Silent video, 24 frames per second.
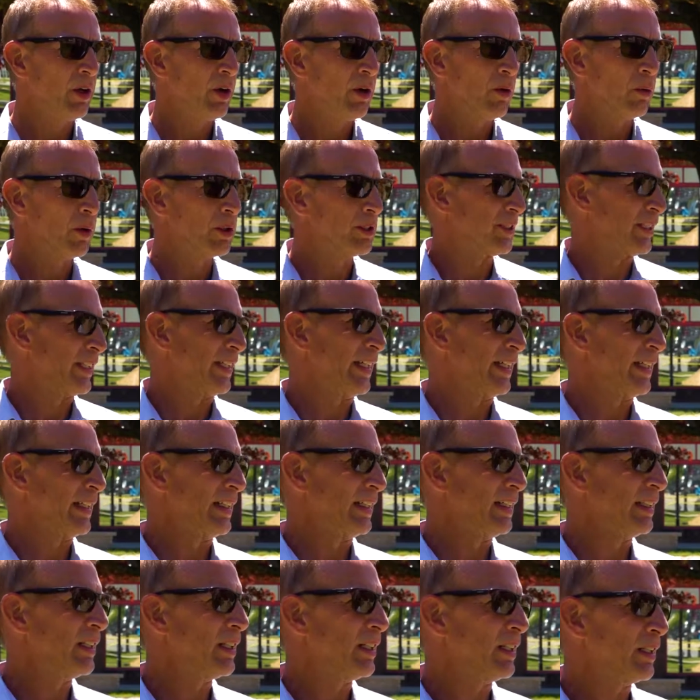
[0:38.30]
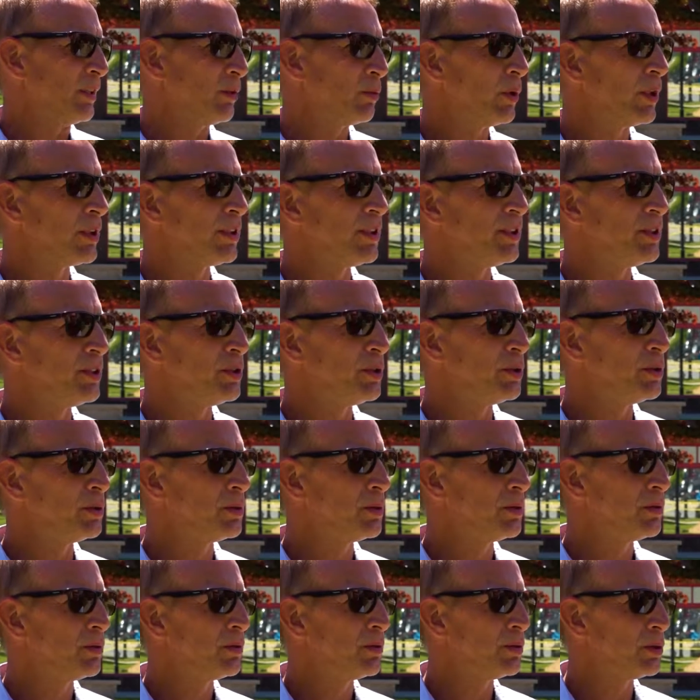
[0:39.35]
once again, what the new
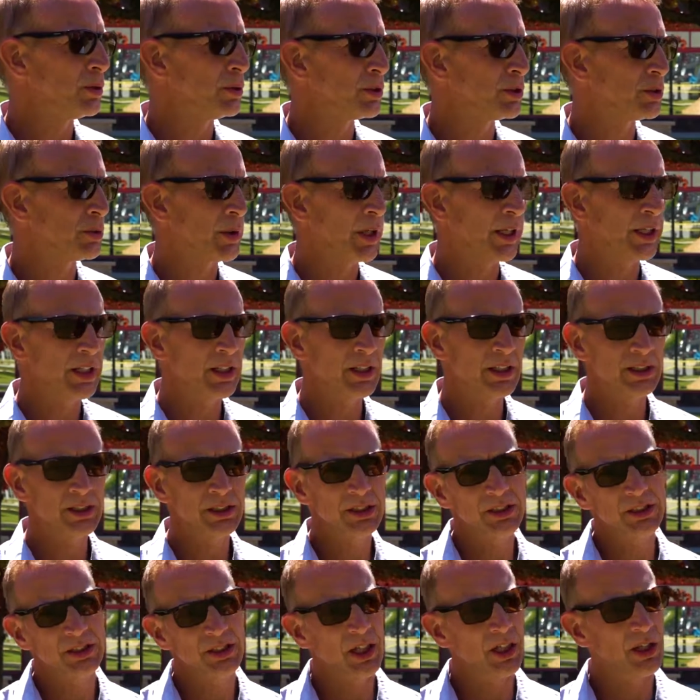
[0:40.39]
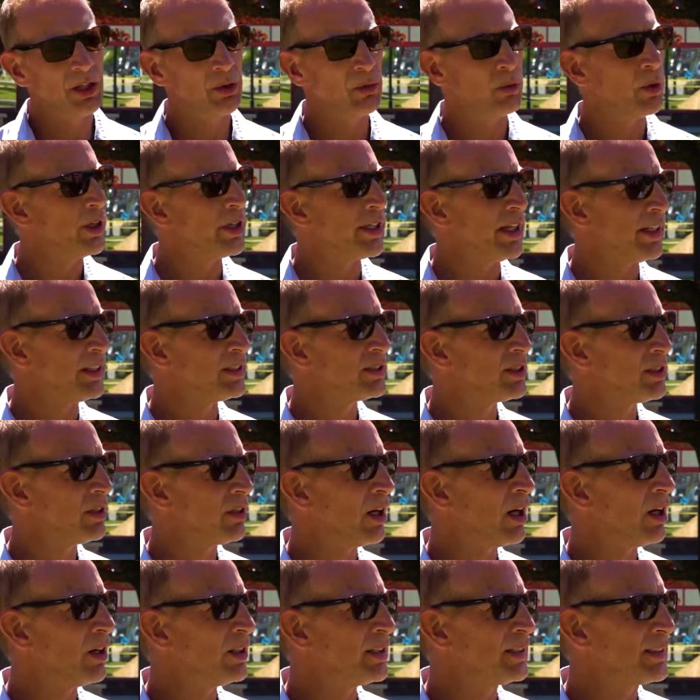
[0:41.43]
rules and regulations are and what dates there
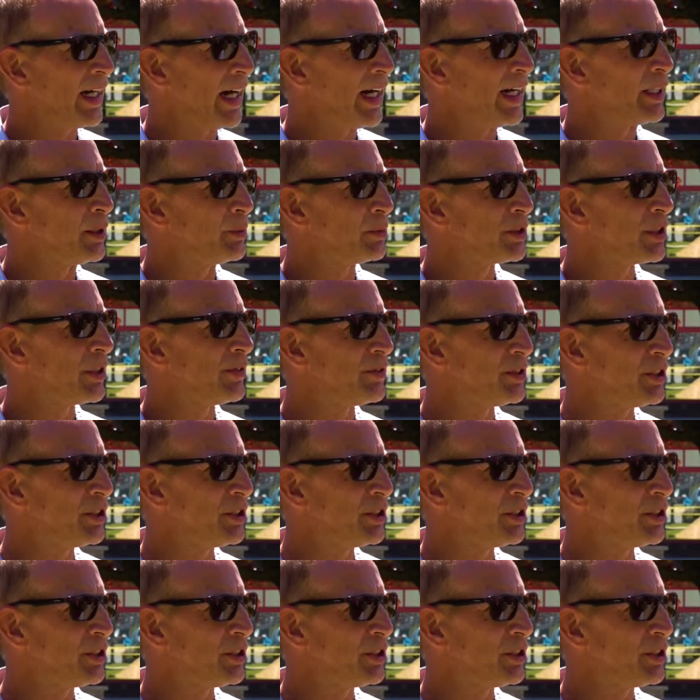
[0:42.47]
are and times have